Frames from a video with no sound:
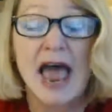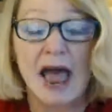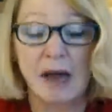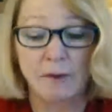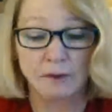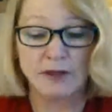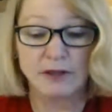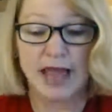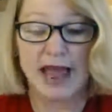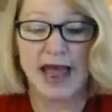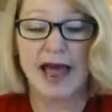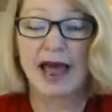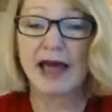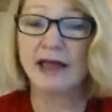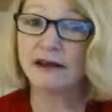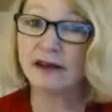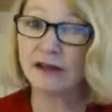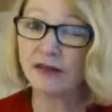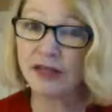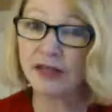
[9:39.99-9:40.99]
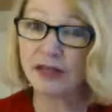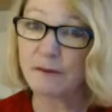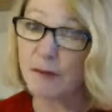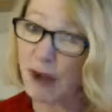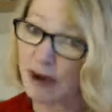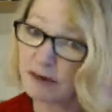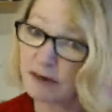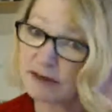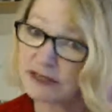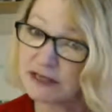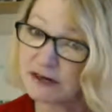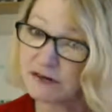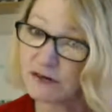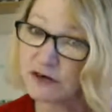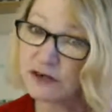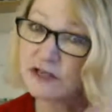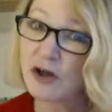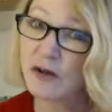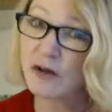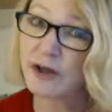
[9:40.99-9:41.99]
And the microsilver
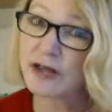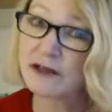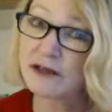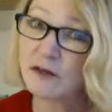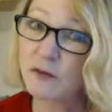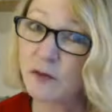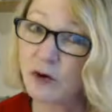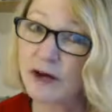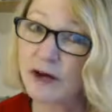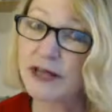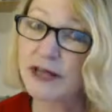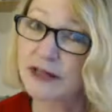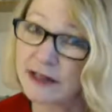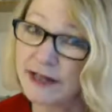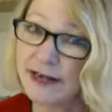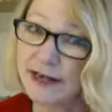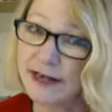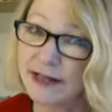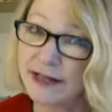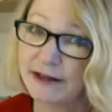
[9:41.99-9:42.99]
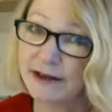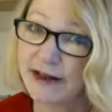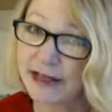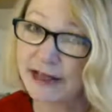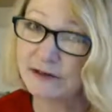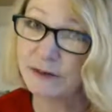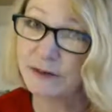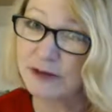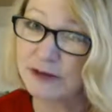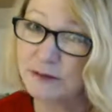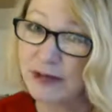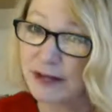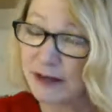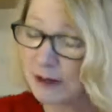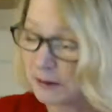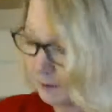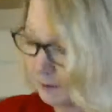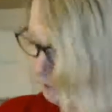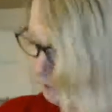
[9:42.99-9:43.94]
is going to work at cleaning it as we speak.